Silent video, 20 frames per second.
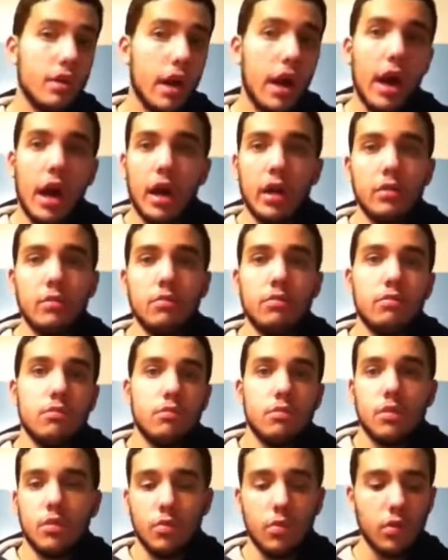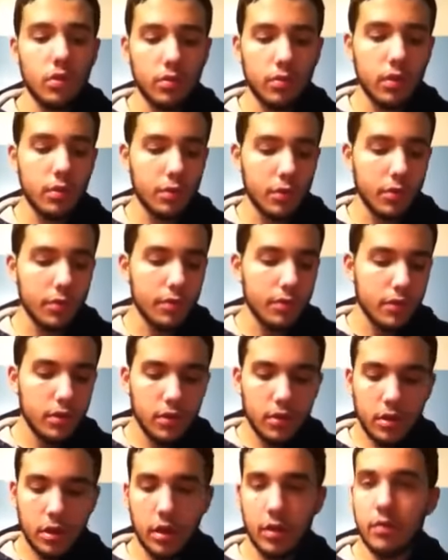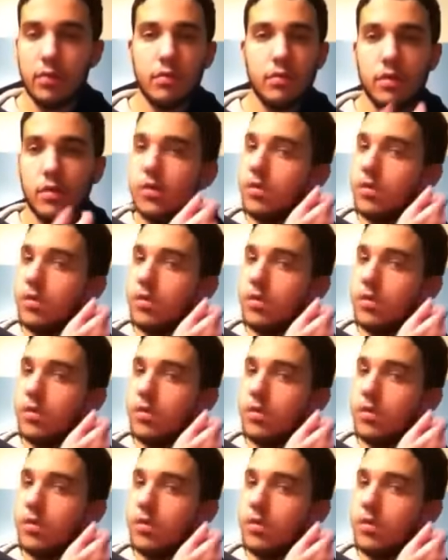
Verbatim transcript: at the Royal Rumble. It